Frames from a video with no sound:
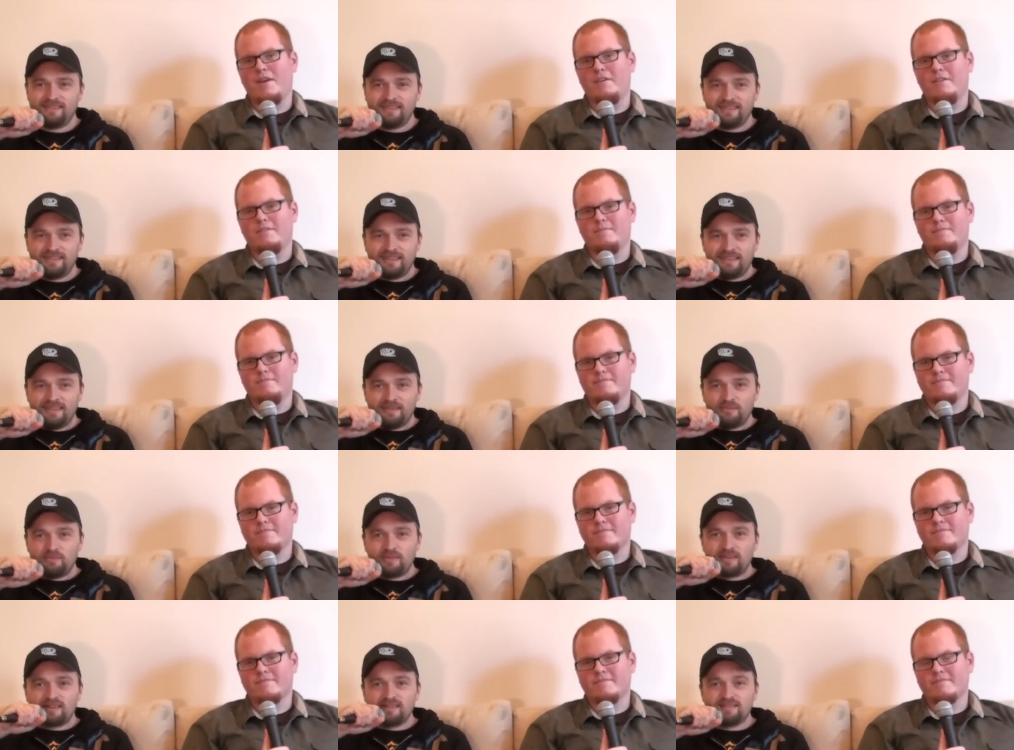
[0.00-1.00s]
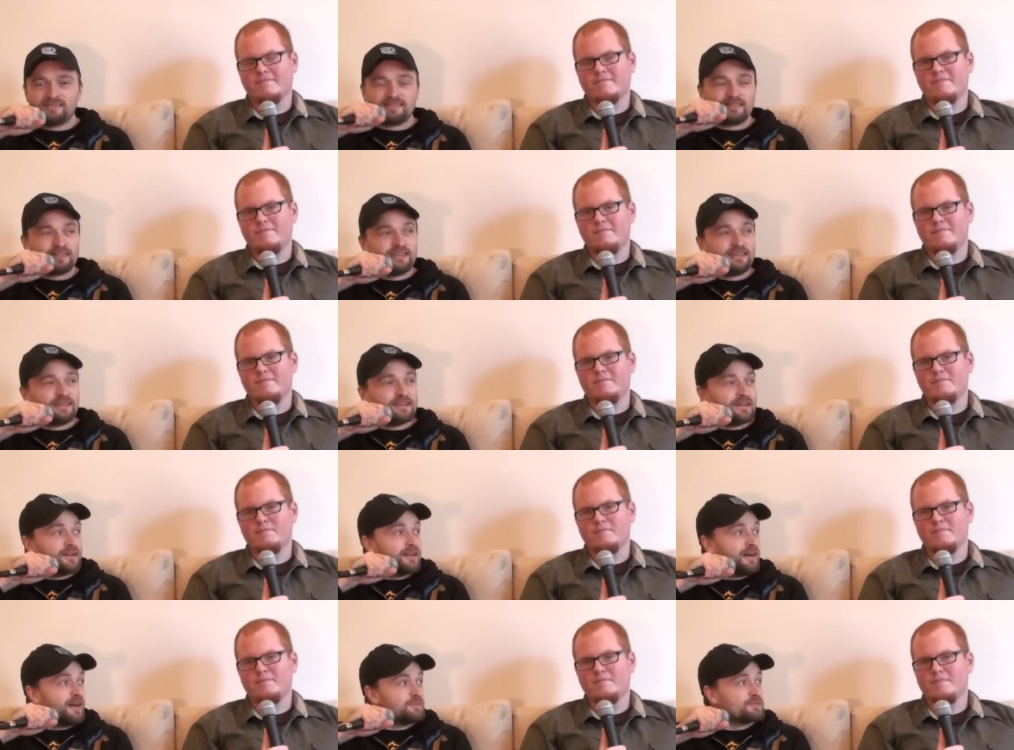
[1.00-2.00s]
Speaker 1: better. because the
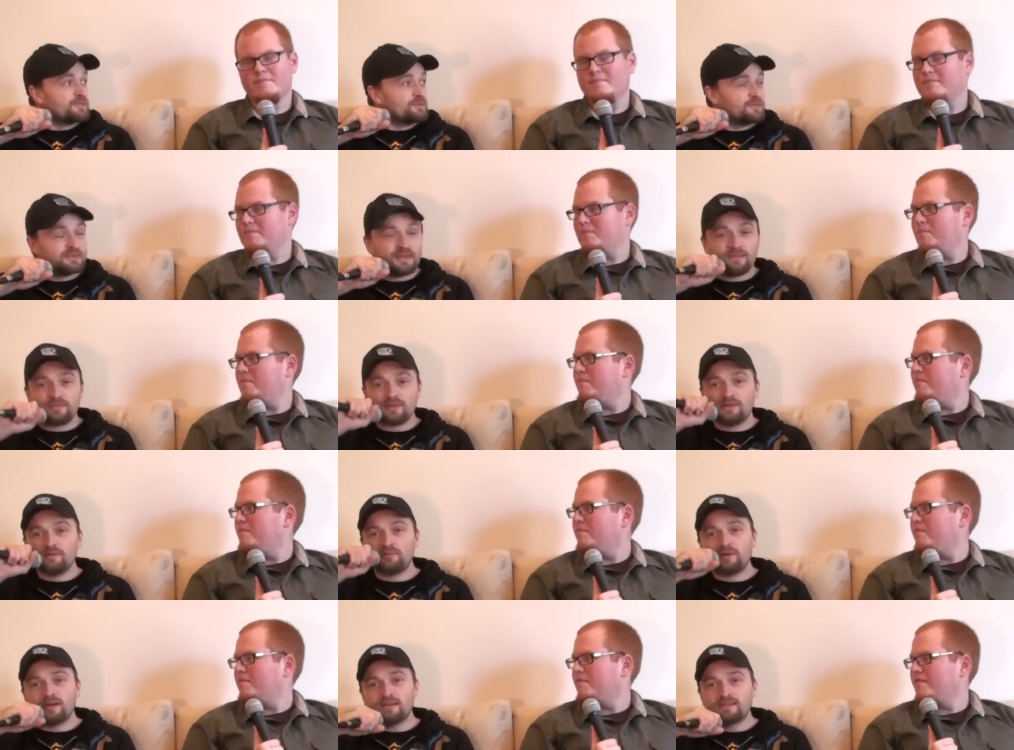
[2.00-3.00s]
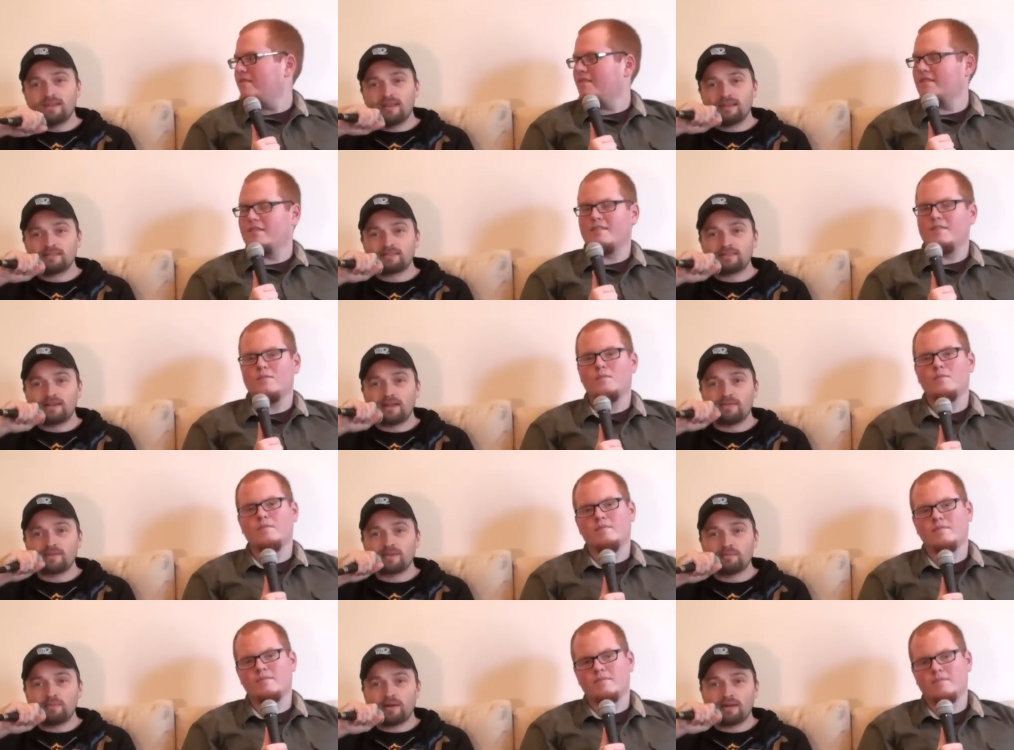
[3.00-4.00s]
uh, option was having no podcast or
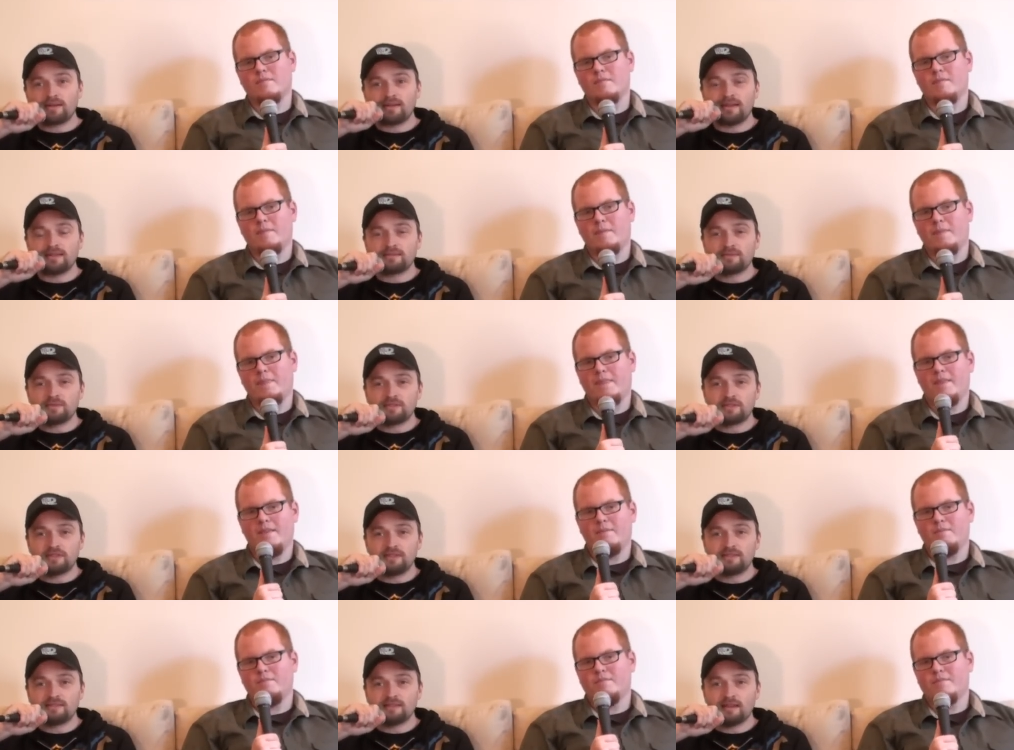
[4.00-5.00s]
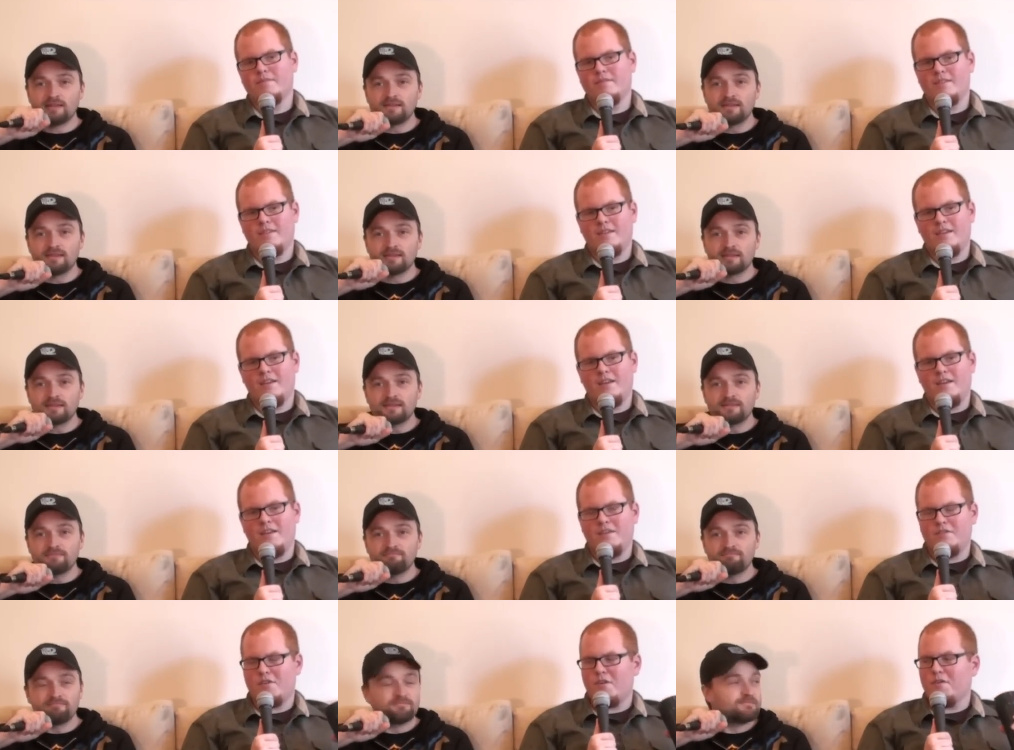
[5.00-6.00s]
having a podcast with a shitty sidekick.
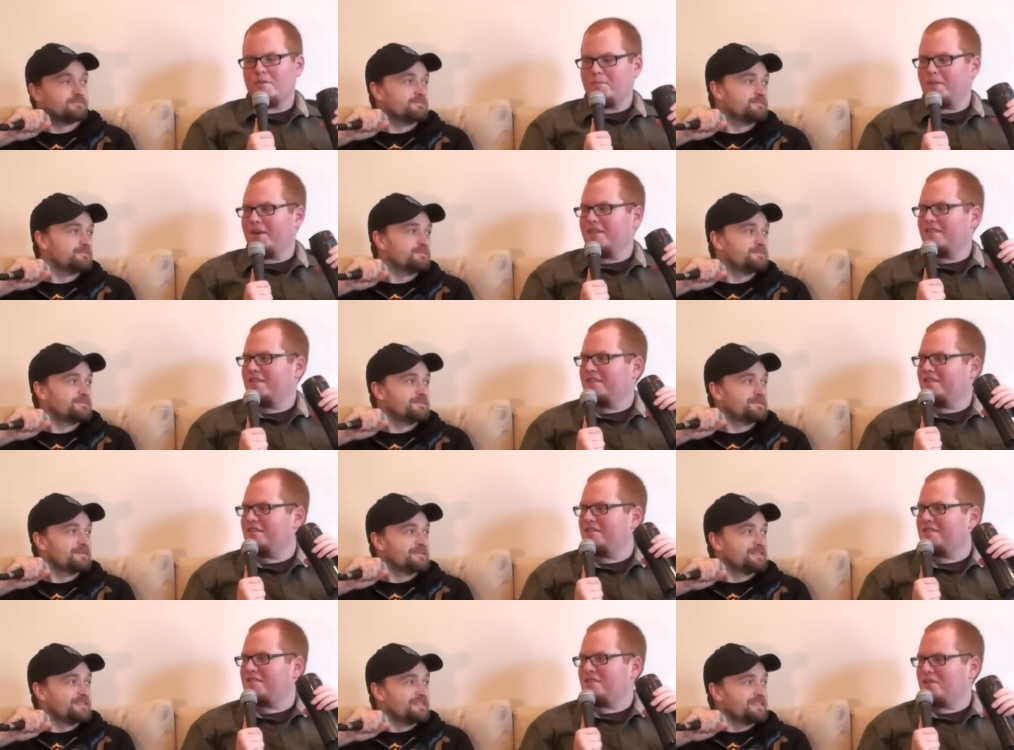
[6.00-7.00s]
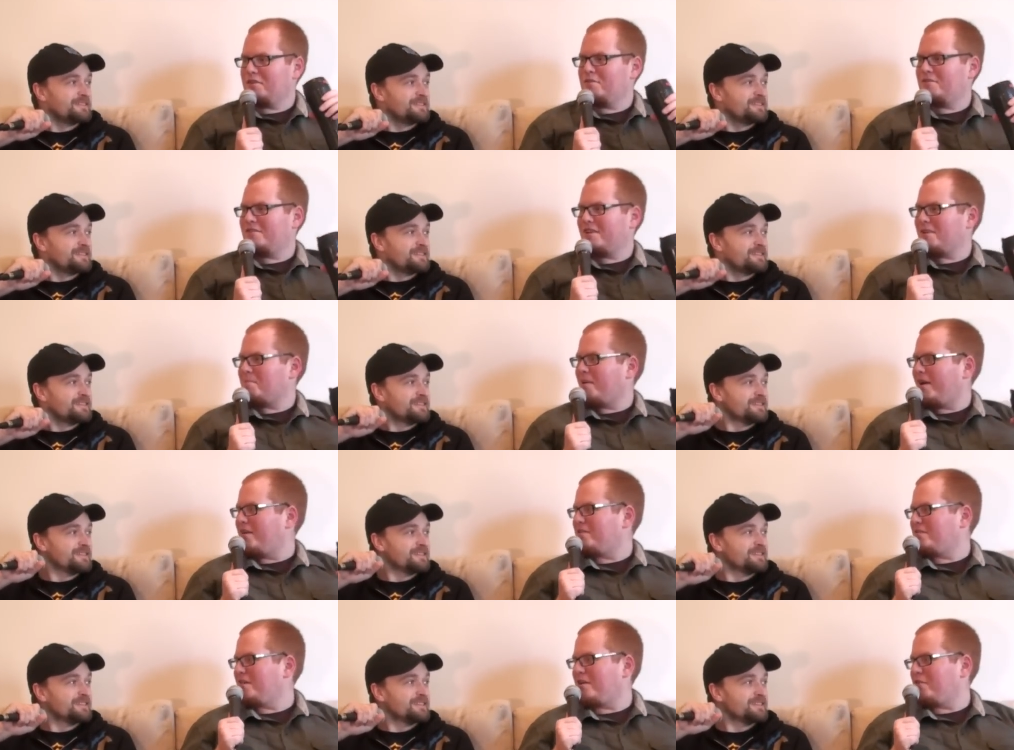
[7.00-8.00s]
Speaker 2: So you admit that just you sitting by
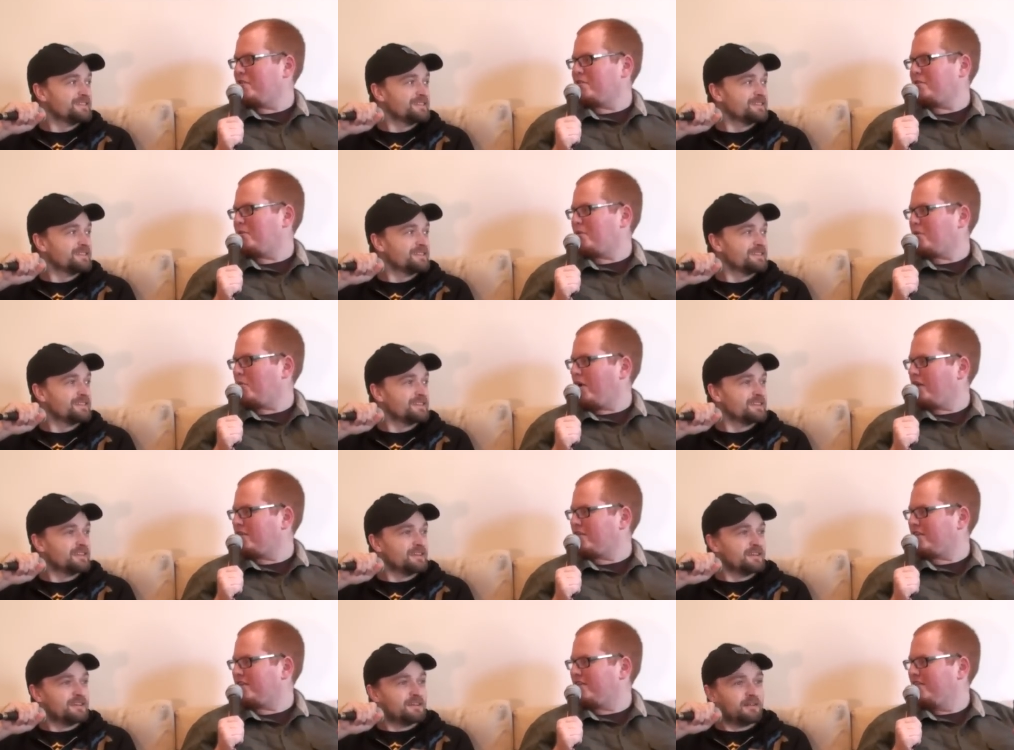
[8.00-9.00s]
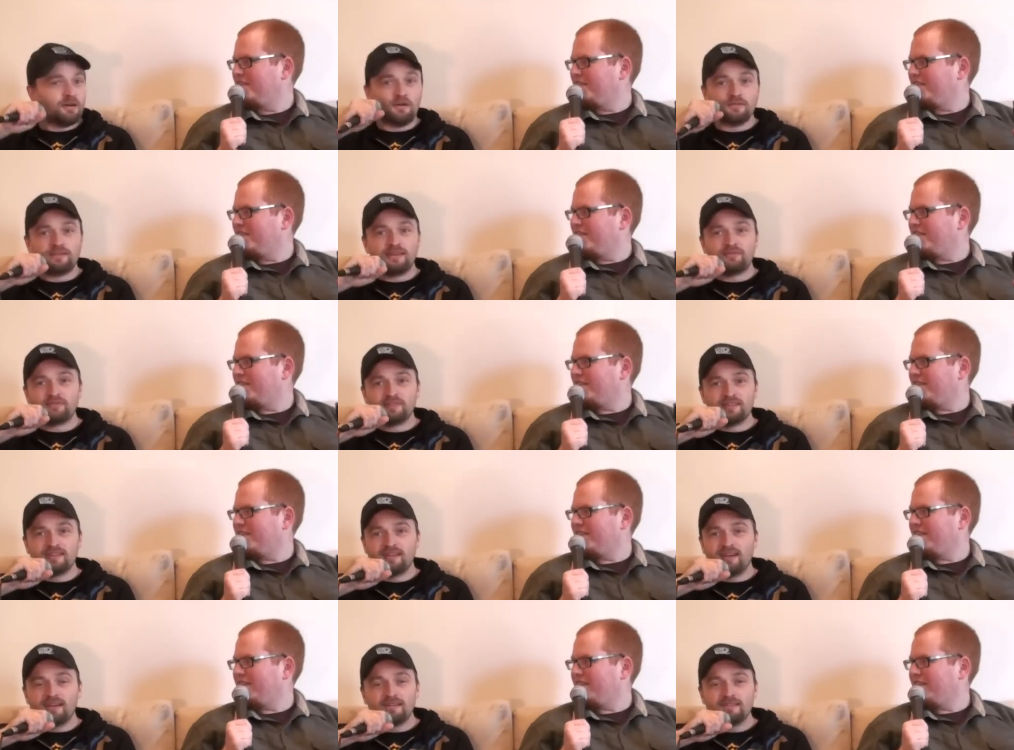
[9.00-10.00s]
yourself isn't worth watching.
Speaker 1: Oh,
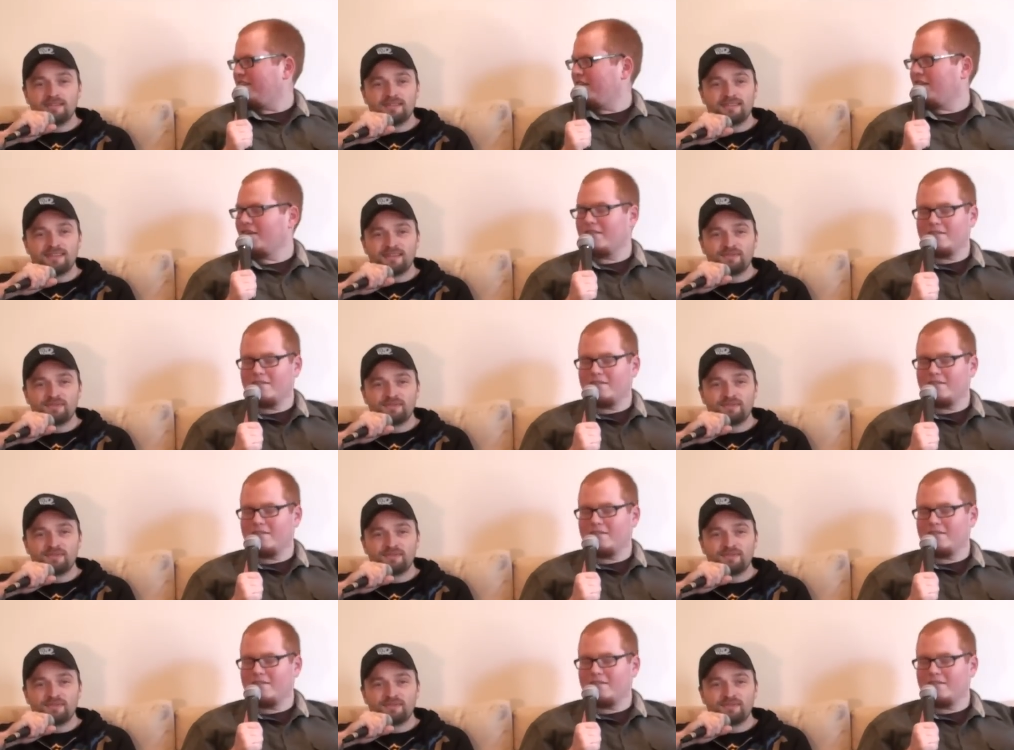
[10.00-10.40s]
definitely not. Uh.